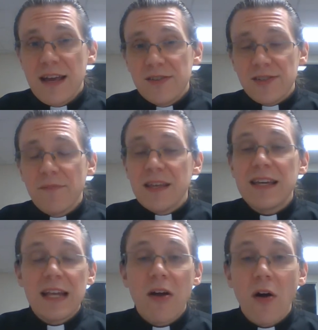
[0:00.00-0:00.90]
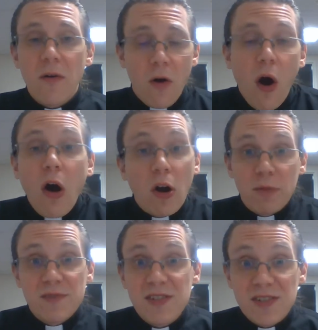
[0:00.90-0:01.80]
Something can
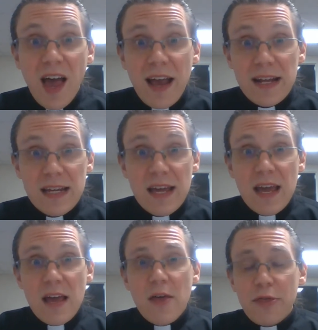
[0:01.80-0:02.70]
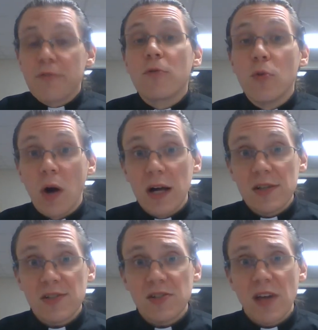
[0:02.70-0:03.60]
harm society through
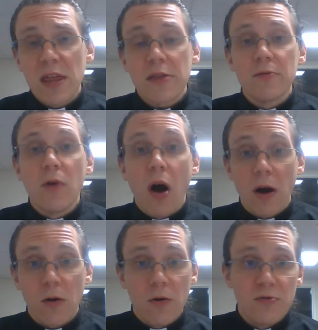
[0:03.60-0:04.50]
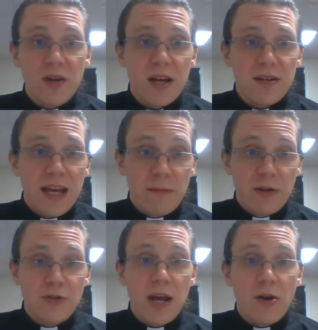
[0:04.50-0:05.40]
us and through our own
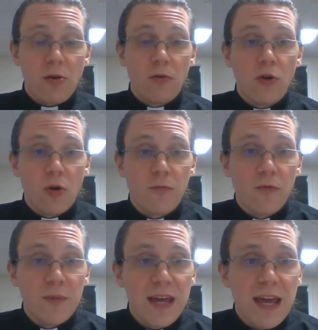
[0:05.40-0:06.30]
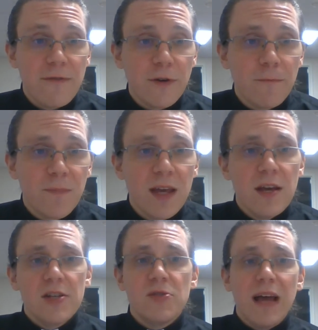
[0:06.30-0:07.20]
damage and our own harmful behavior.
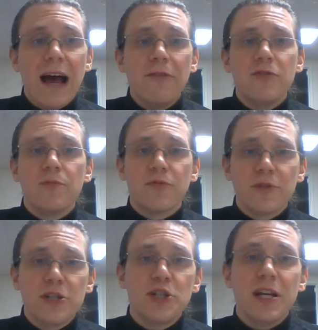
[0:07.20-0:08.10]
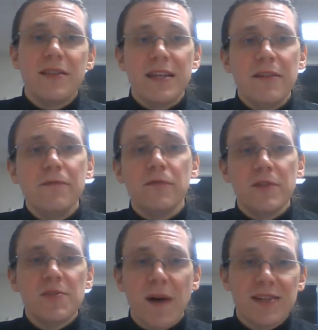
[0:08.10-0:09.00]
So we have to appreciate the
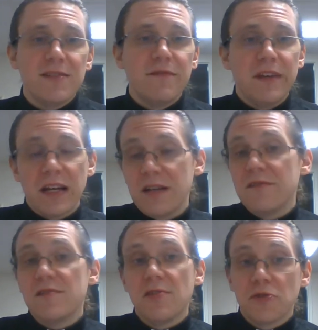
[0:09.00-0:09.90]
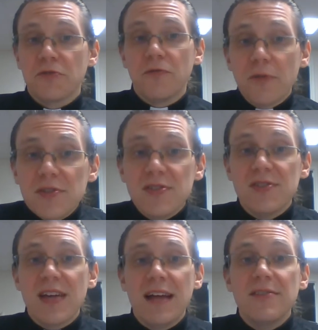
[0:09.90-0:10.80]
influence, positive and negative, of social
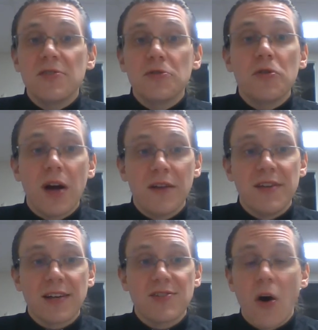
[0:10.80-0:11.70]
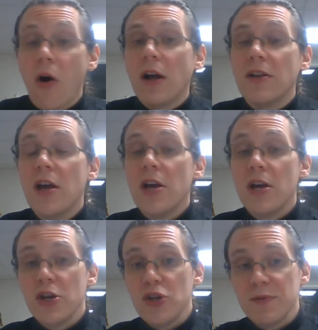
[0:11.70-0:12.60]
forces and social contexts on
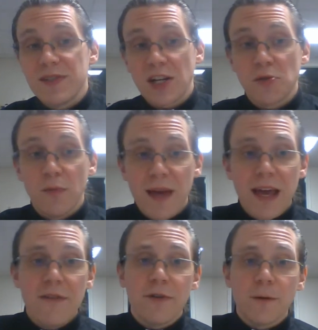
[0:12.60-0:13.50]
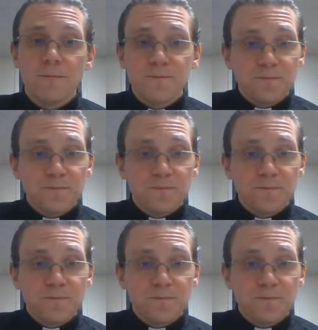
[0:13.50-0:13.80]
human sexual behavior.